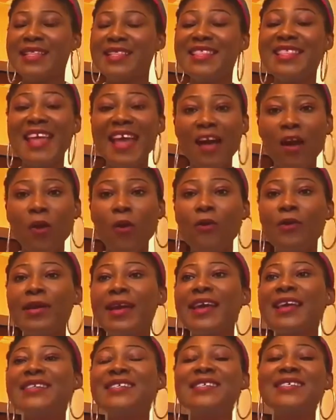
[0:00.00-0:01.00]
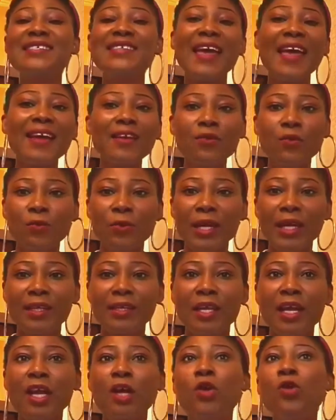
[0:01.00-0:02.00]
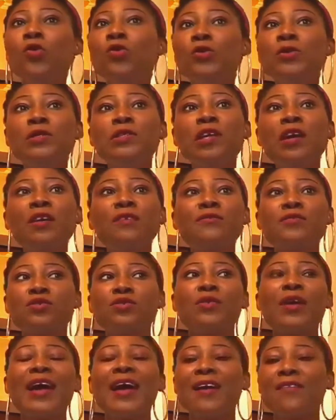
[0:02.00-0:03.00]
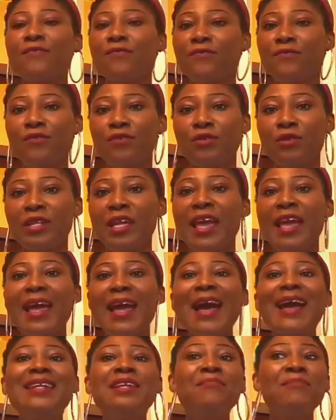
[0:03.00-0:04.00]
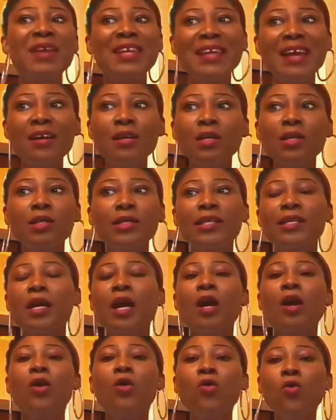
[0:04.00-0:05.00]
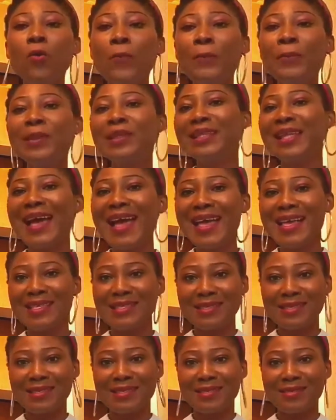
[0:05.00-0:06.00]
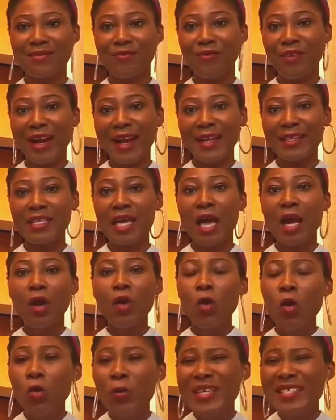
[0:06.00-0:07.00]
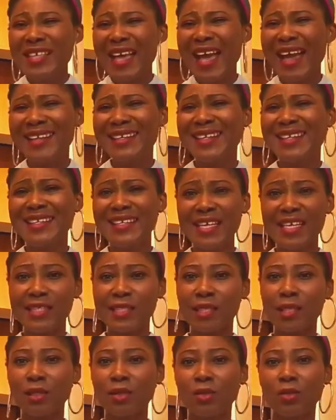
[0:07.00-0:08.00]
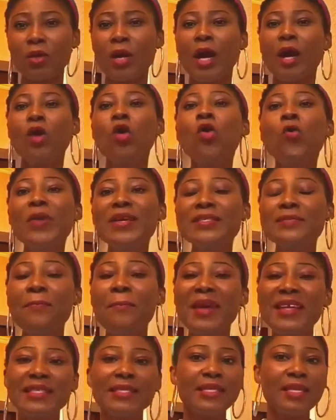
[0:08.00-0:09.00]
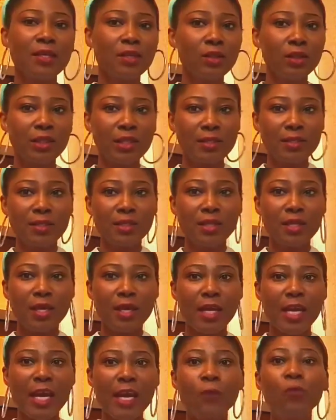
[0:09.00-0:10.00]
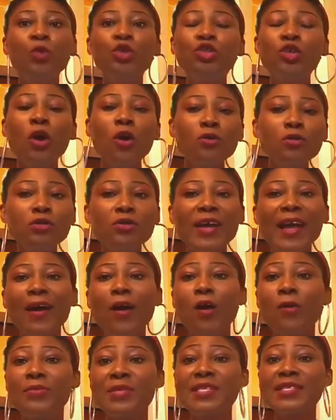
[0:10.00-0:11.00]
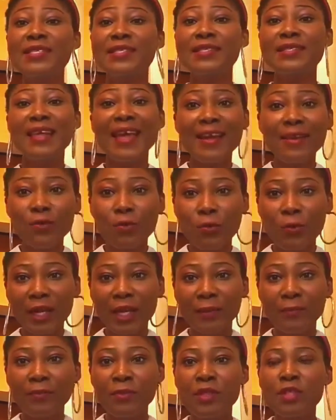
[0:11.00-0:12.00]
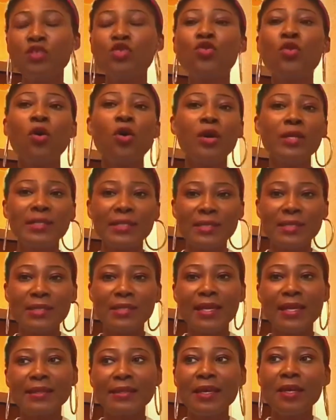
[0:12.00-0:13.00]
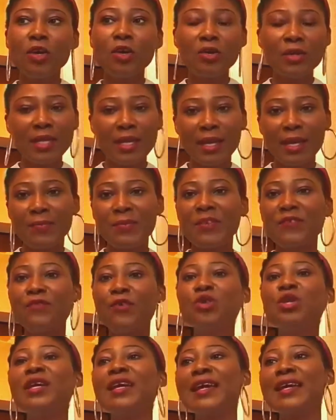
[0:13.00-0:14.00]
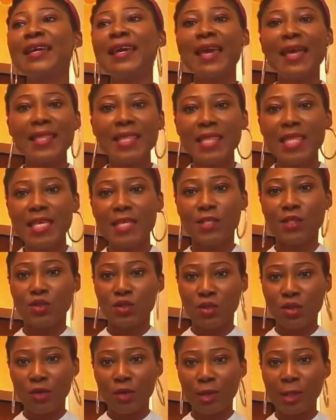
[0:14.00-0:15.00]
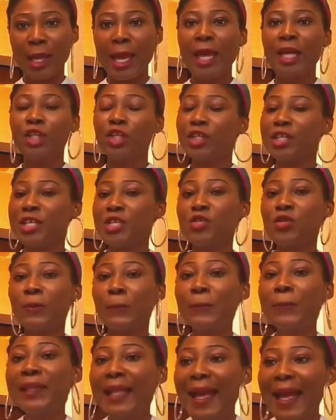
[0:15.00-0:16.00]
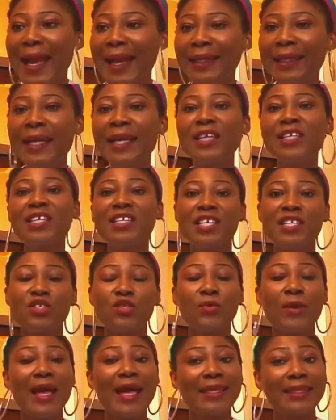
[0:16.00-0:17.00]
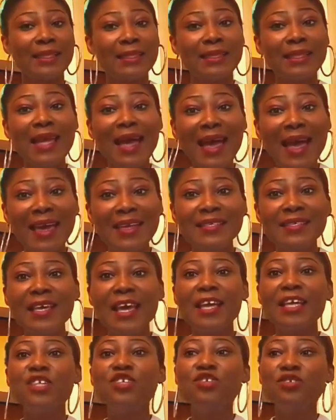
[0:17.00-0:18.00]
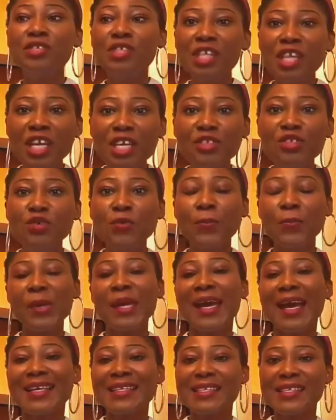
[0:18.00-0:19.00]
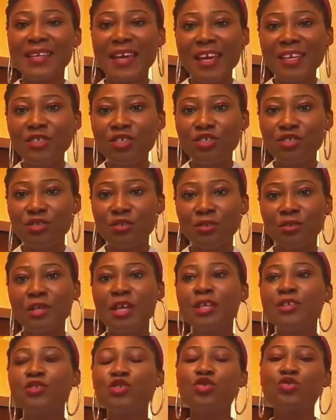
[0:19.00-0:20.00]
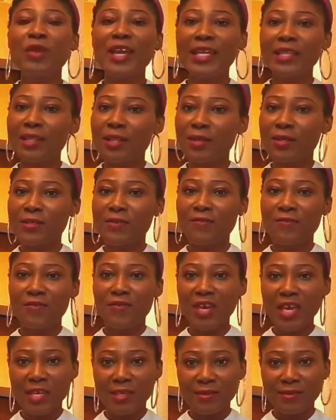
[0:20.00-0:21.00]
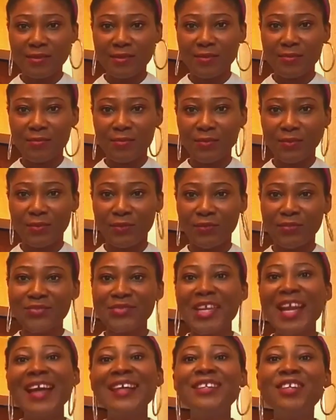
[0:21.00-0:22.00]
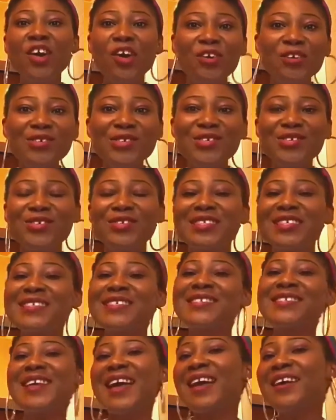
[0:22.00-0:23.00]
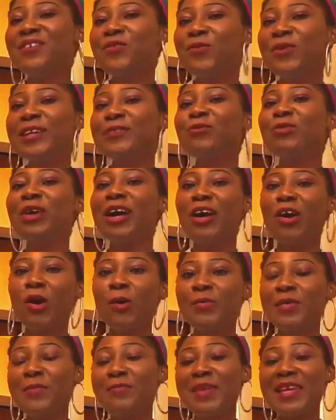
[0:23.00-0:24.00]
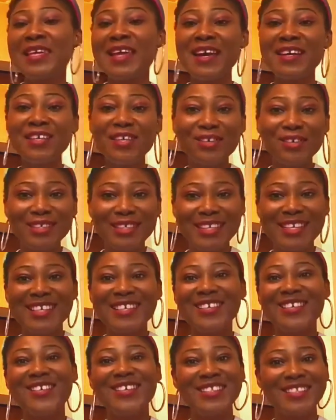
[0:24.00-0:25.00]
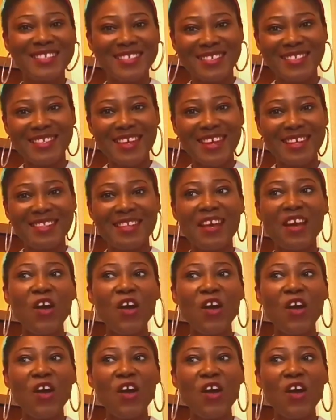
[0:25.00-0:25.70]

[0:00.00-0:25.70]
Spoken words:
Now, a sanguine who loves to have fun and a melancholic who plans, right? Who is analytical, who is meticulous, would also help the sanguine to understand that, okay, before you can get things done, you need to plan, you need to analyze, you need to pay attention to a lot of things. And also the sanguine will help the melancholic understand